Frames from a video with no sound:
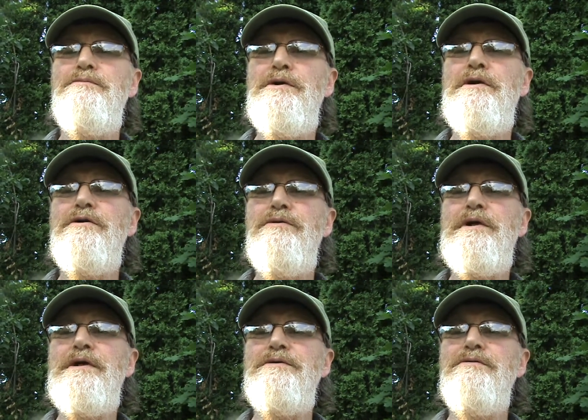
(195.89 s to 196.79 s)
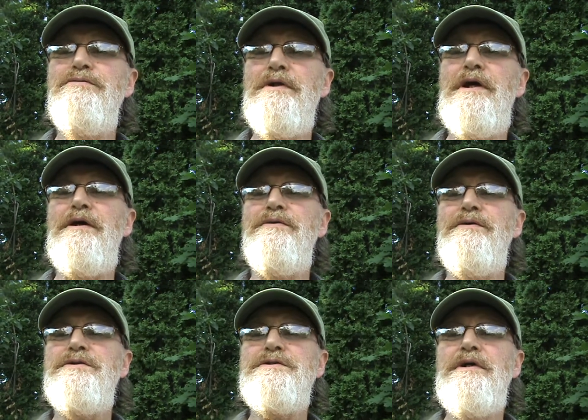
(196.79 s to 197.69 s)
being creative and
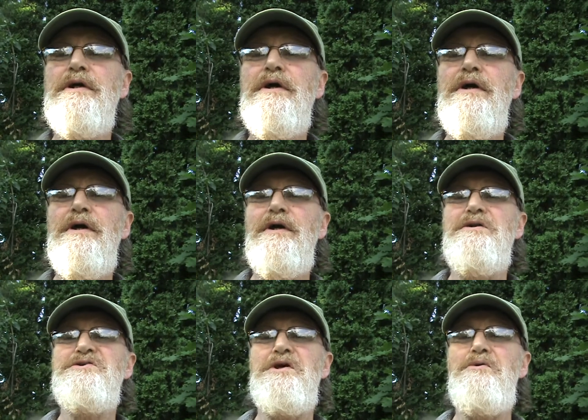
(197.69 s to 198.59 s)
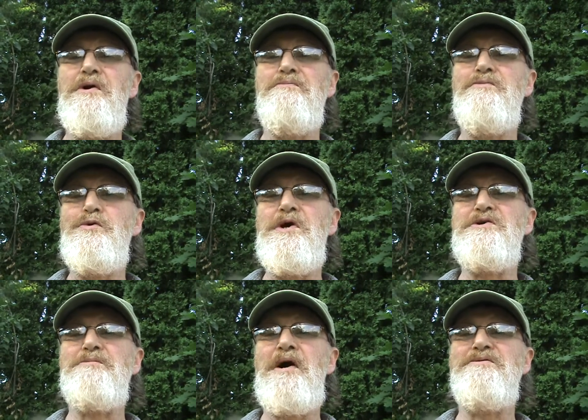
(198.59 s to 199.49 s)
artists, and say, well, who
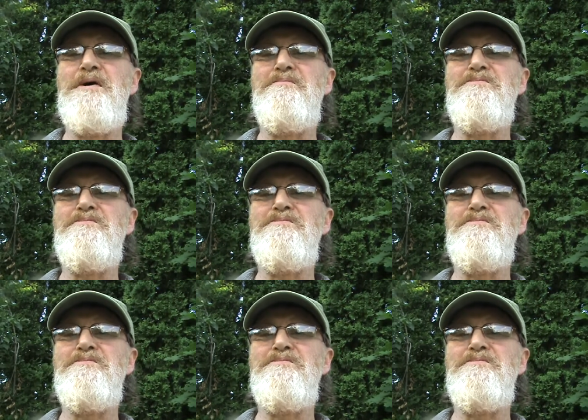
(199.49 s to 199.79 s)
cares about them?